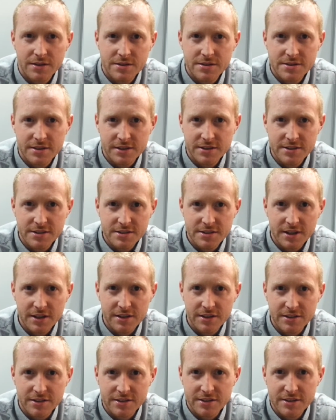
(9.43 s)
60
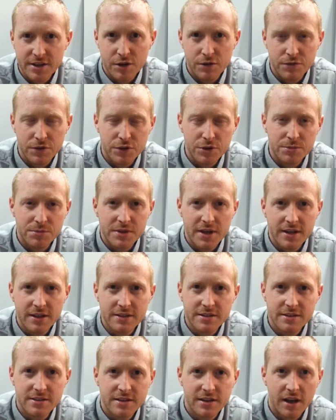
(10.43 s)
second Telford
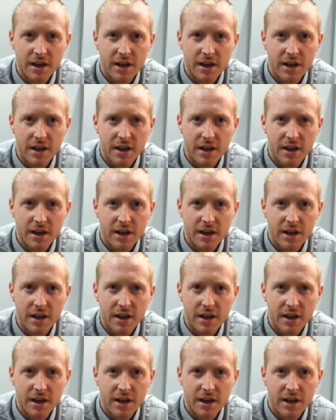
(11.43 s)
update.